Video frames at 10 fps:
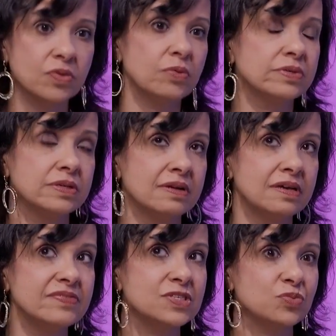Well, none
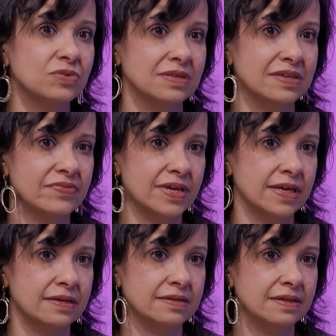of us were
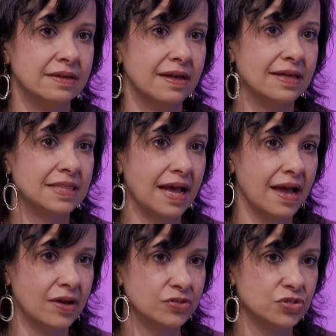living at the
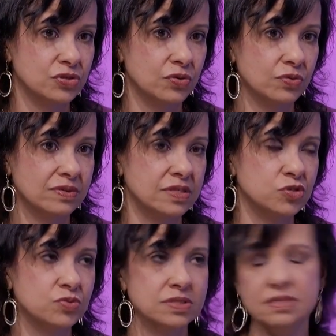house, so
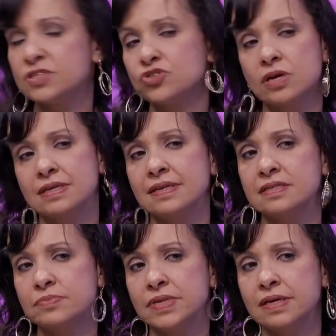this drug
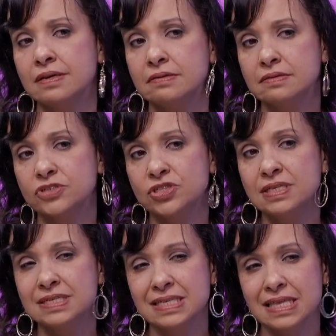she
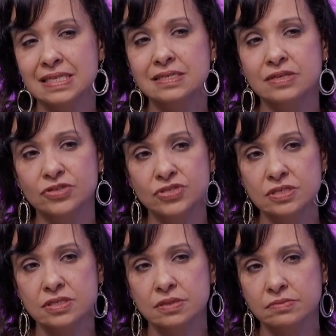needed to get this in her
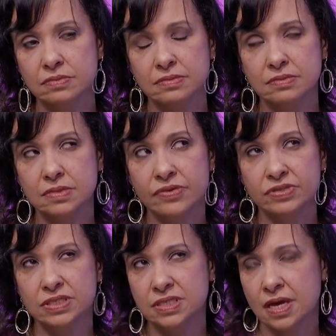system
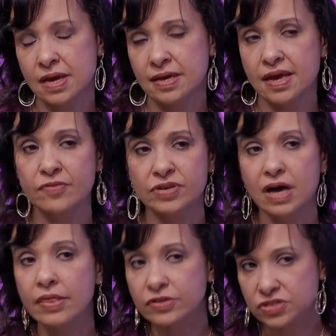every day, every
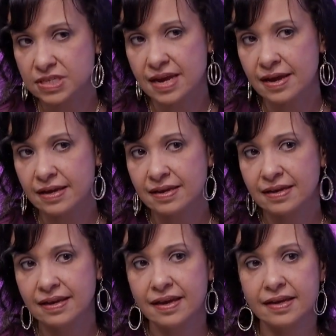other day,
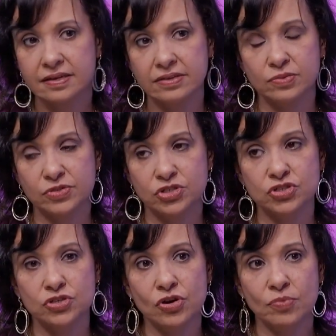and there was
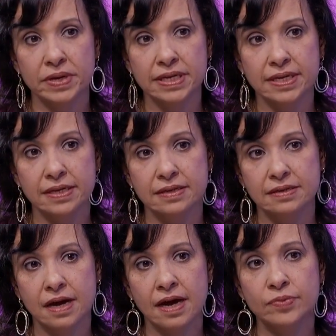just nobody.
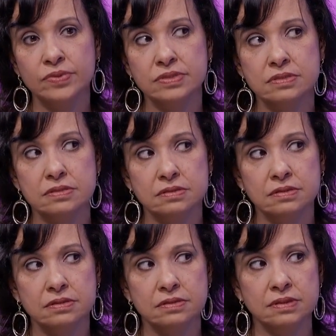I was
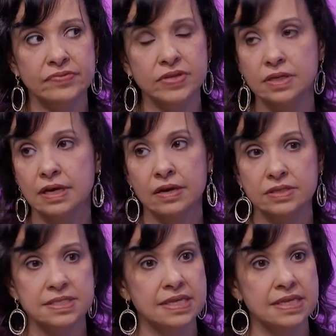living out of